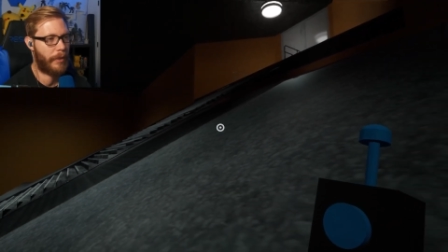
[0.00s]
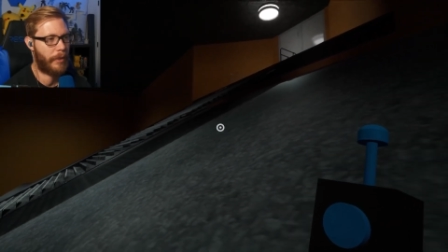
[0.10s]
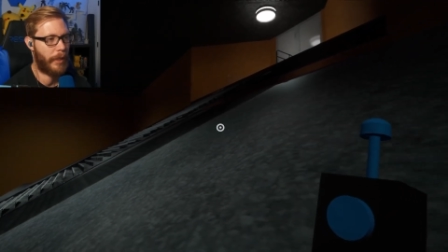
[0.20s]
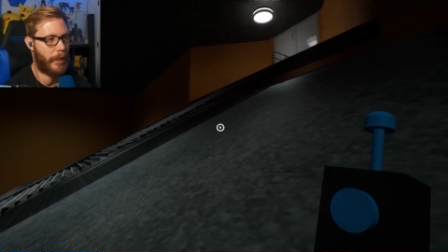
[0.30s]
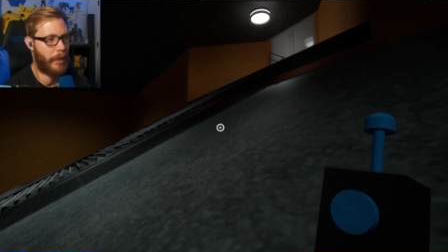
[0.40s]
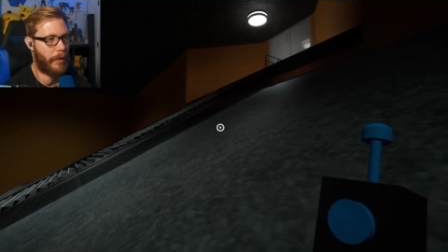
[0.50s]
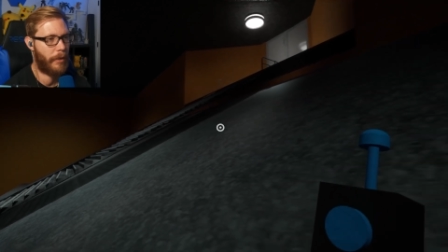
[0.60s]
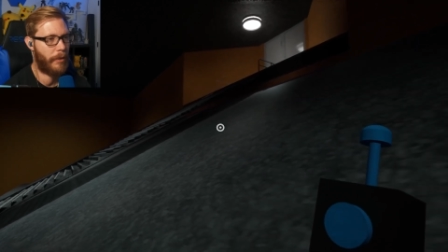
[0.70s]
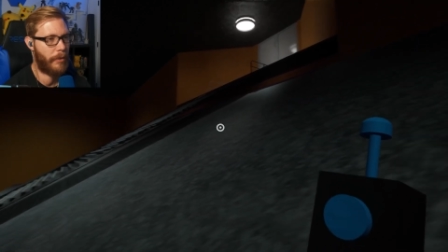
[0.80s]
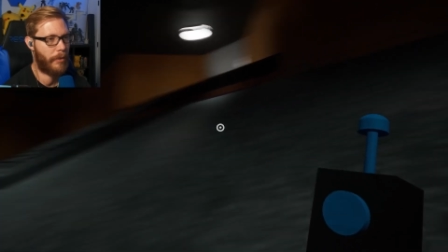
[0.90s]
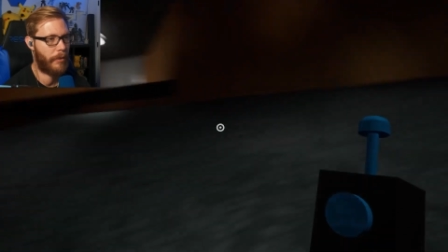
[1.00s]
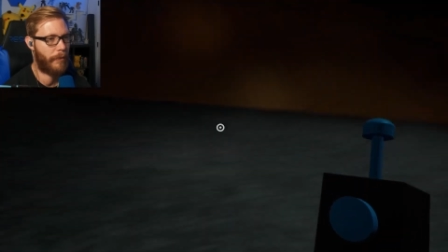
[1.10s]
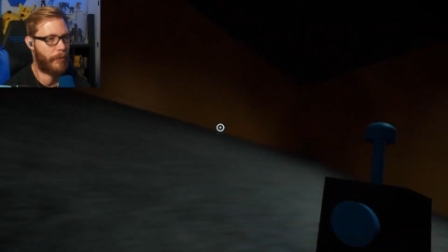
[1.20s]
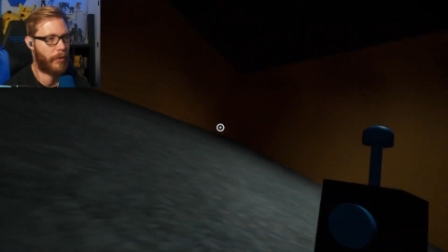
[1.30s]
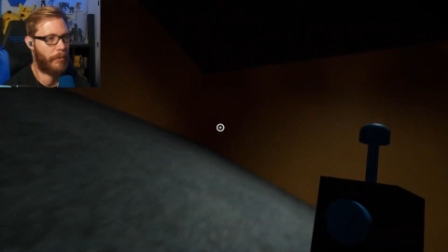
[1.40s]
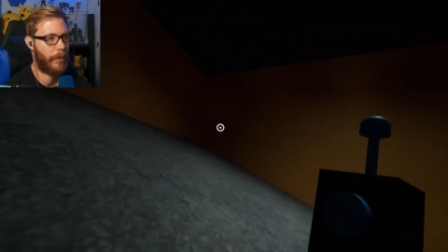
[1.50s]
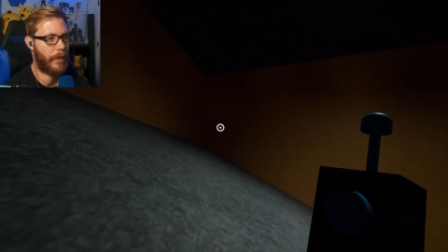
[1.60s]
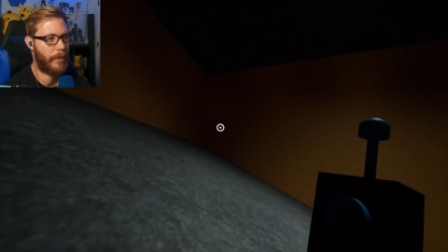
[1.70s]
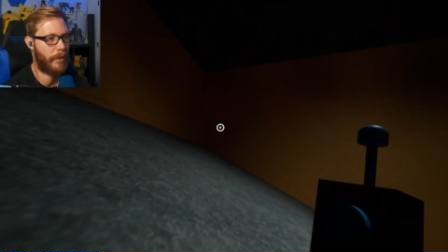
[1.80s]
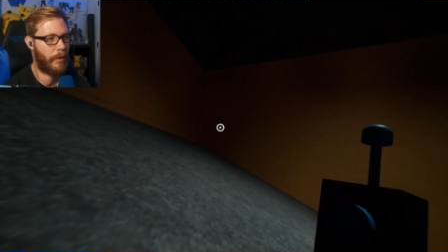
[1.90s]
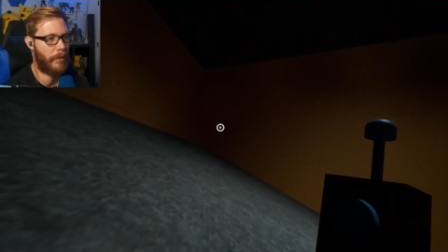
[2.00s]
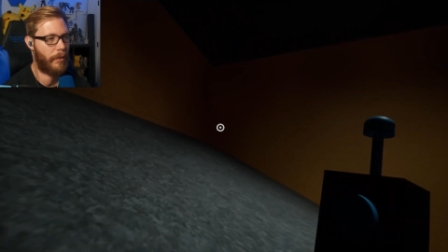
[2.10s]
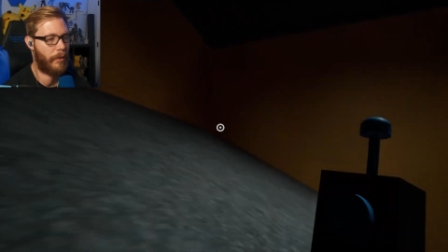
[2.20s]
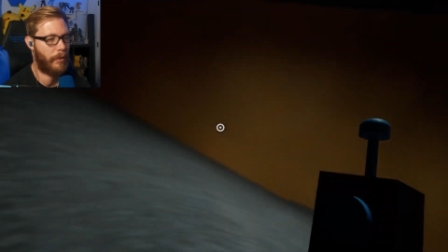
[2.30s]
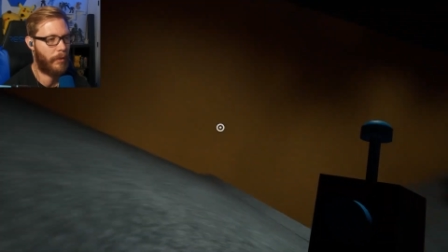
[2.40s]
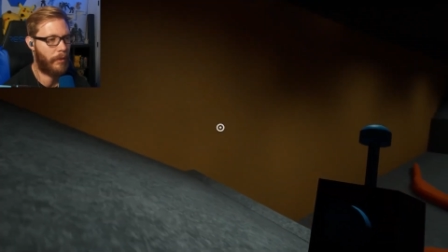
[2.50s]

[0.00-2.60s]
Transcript: stairs for some reason?